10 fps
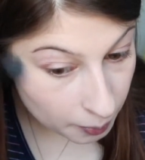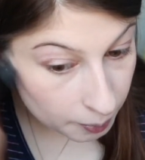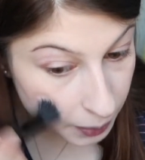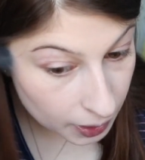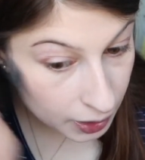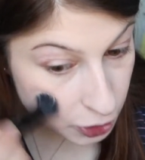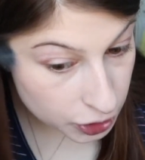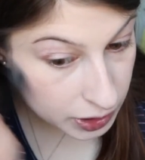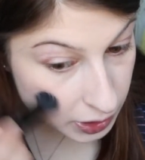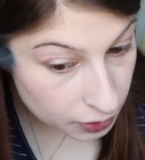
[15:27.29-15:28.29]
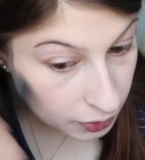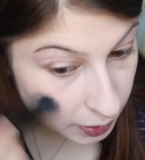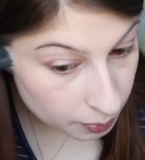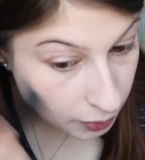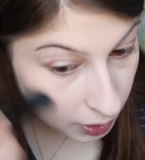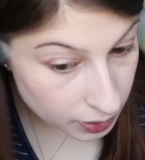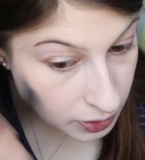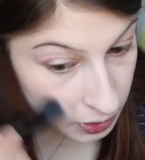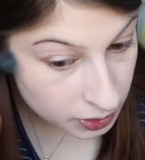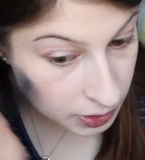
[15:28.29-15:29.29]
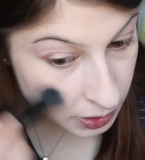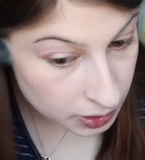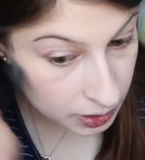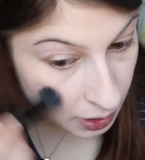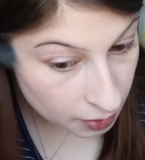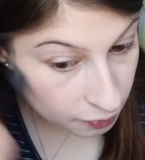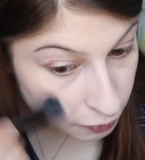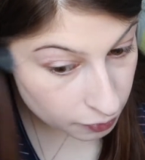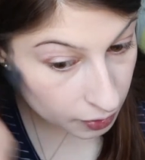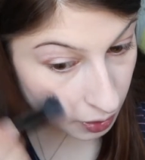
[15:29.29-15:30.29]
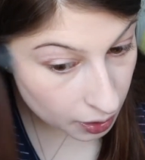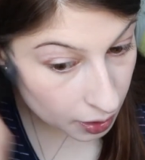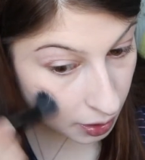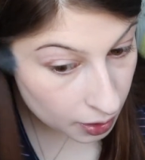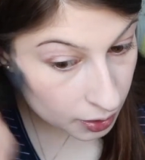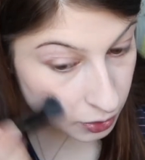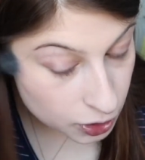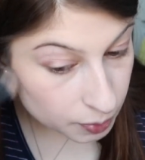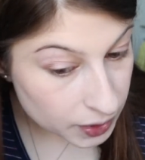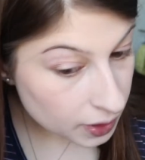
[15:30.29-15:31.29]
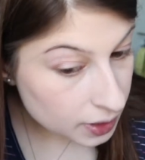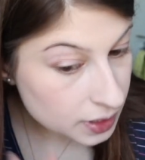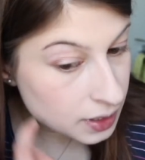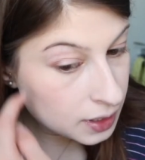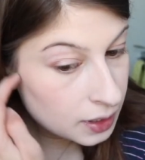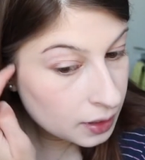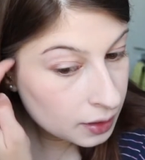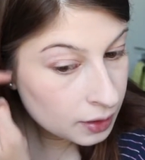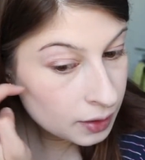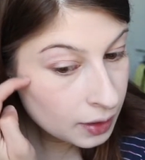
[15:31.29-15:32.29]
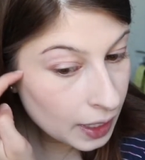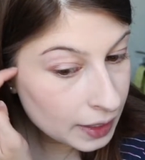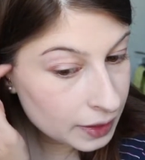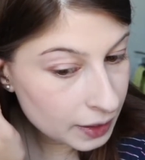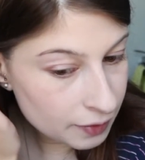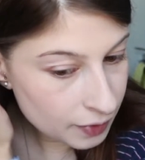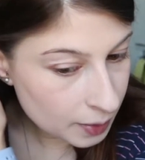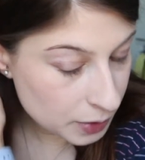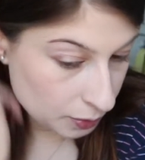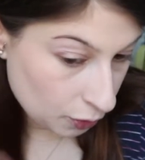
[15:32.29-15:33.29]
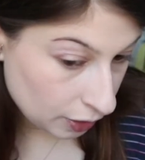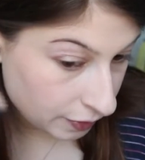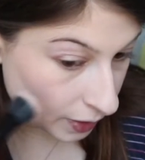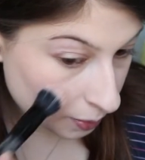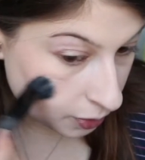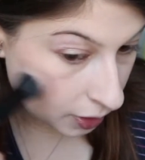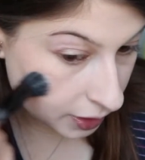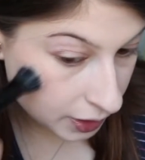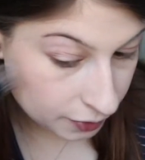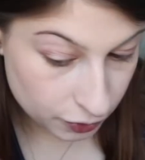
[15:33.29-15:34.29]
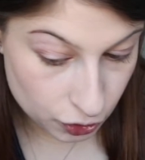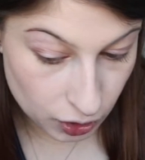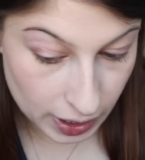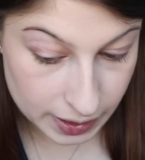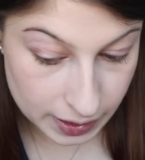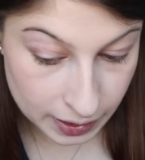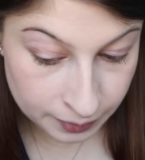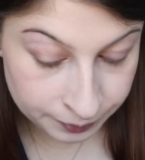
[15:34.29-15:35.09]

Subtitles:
blushes and cream bronzers and stuff, just because I think of them as more of a product for dry skin.